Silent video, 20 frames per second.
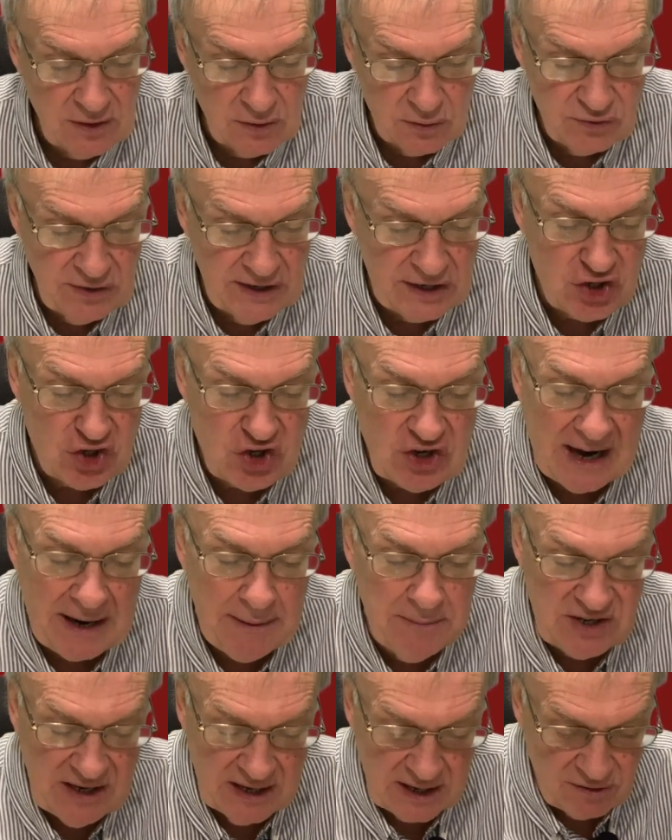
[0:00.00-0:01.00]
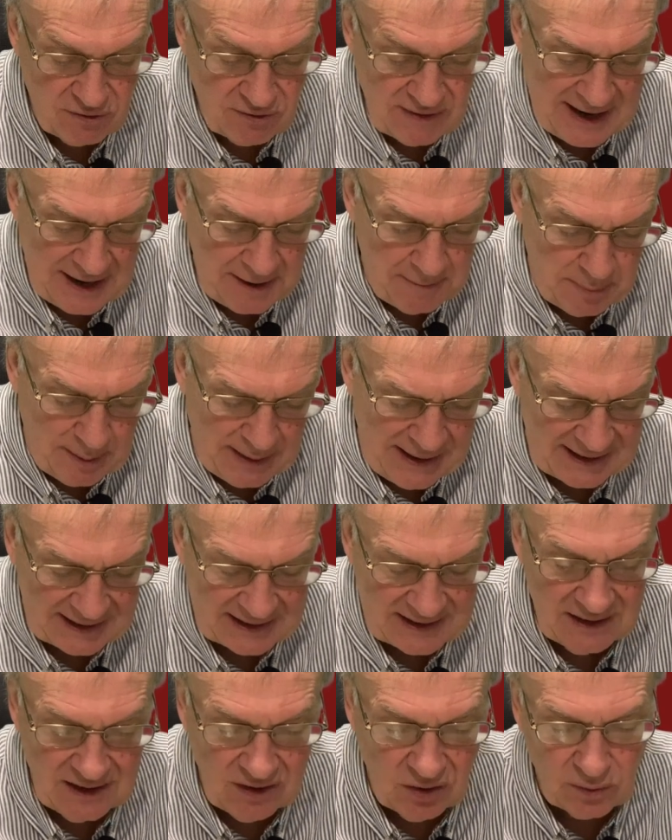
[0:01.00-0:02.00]
Reece James in at right
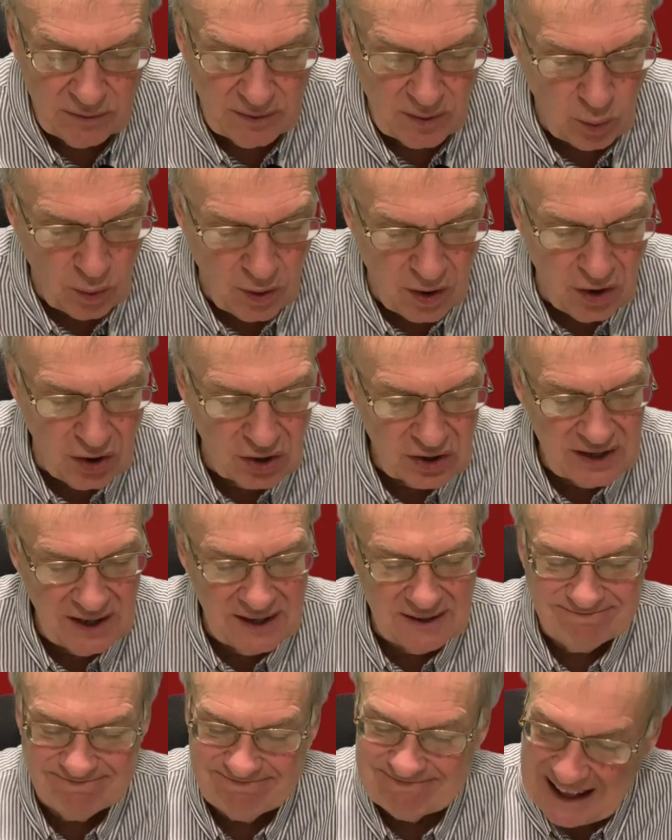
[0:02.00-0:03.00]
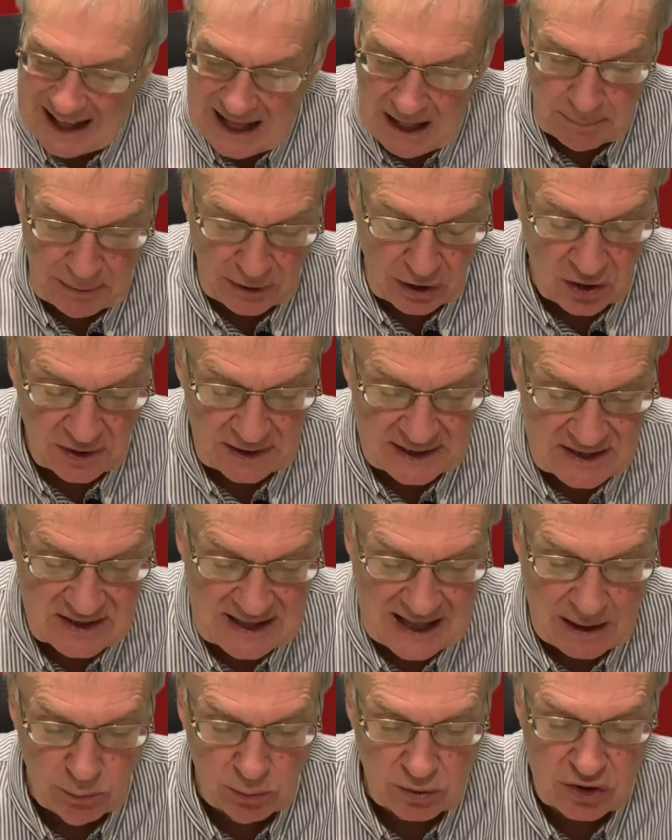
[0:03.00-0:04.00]
back over Walker. I'll be honest,
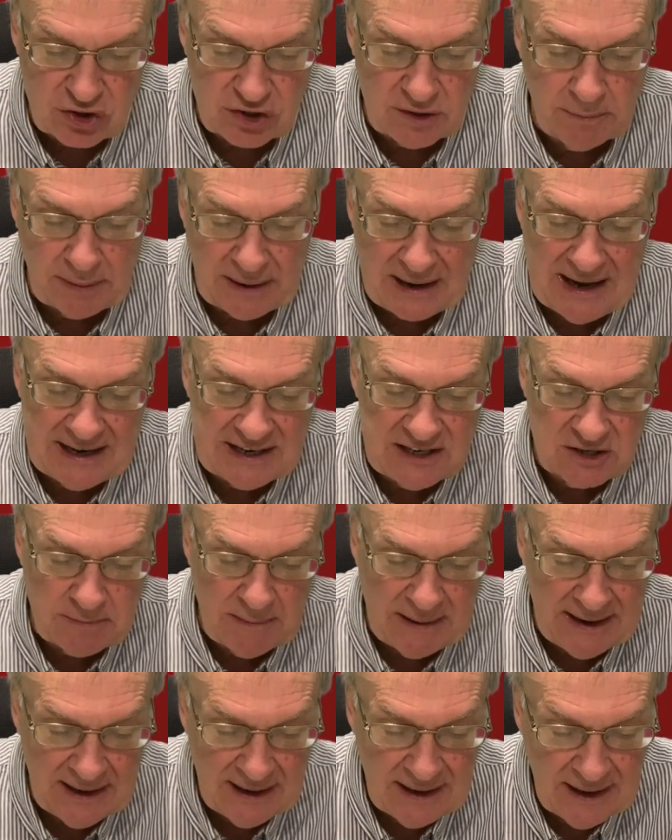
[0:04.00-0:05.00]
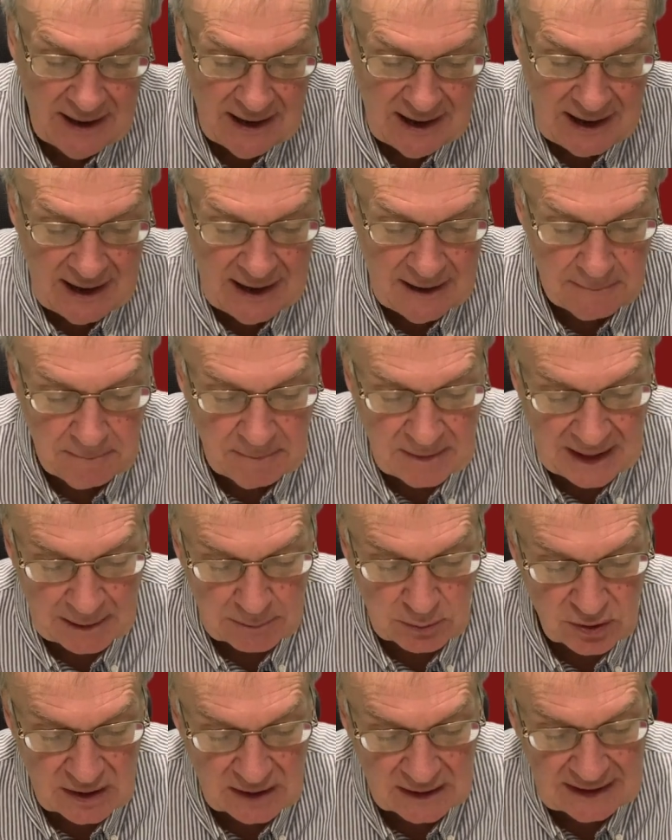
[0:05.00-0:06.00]
that would surprise me. I'm
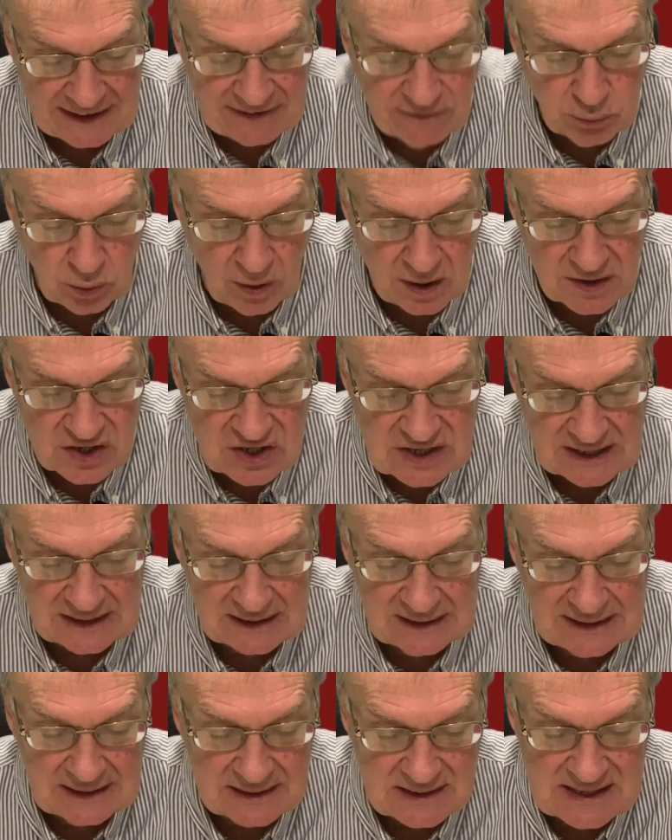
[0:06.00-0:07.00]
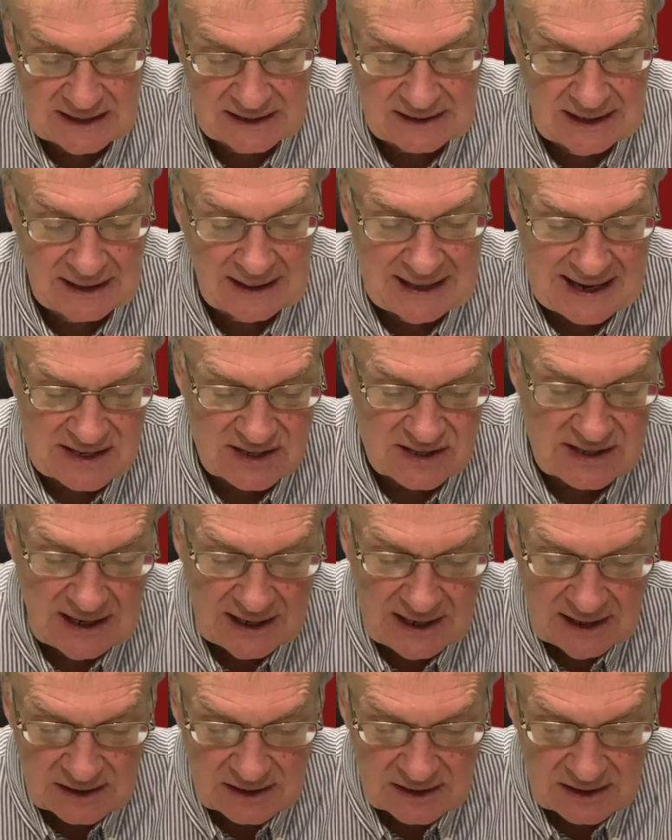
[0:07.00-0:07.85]
going to leave one till the last.